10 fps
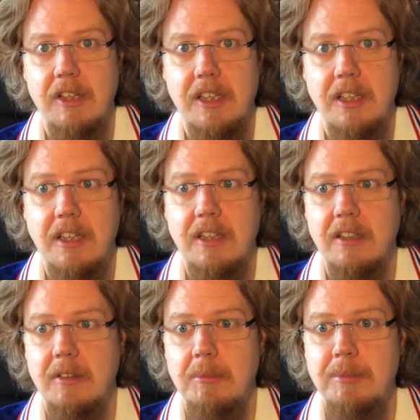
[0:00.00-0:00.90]

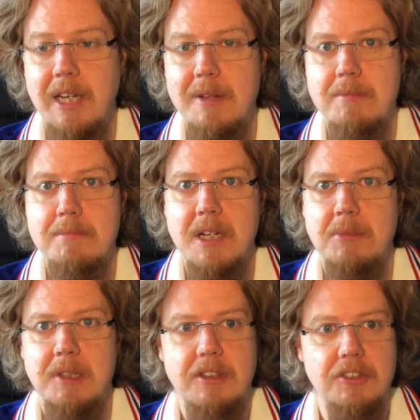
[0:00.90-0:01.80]
in milli
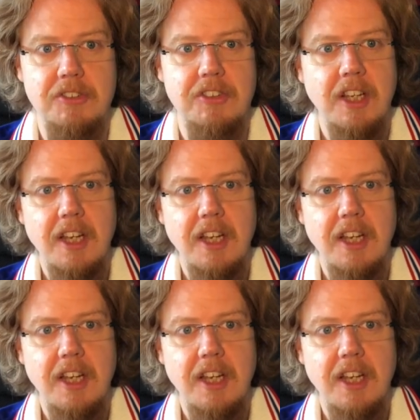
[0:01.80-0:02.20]
millimeters